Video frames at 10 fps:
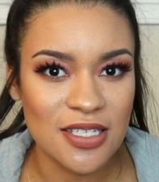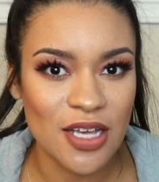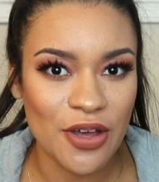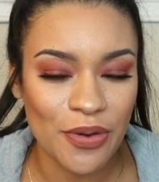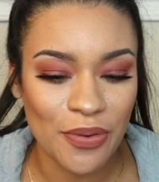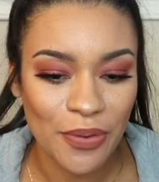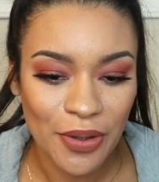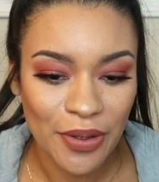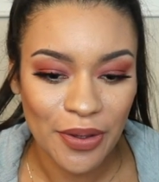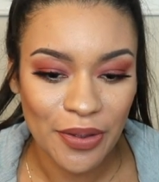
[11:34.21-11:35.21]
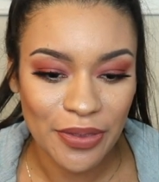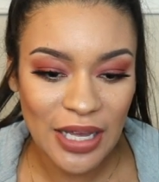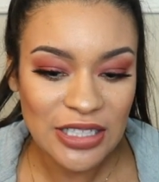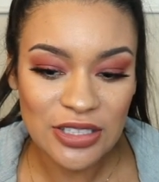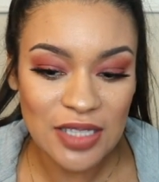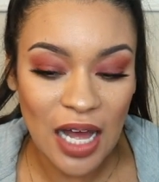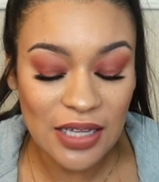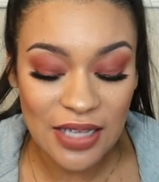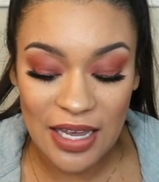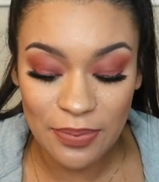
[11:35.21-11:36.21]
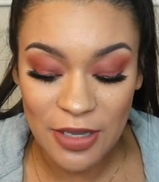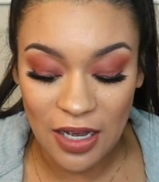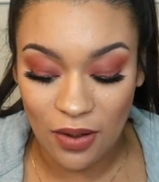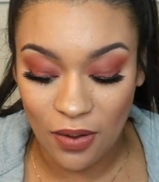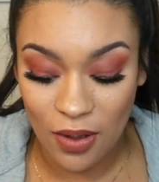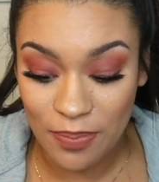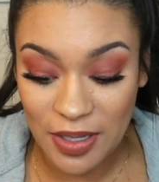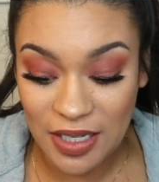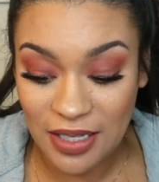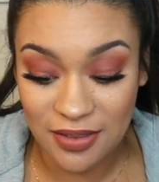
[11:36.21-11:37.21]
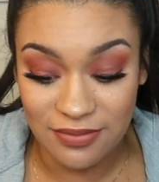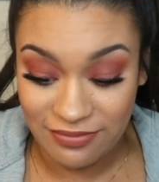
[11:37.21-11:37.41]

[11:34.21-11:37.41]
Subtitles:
So that's not like me at all, but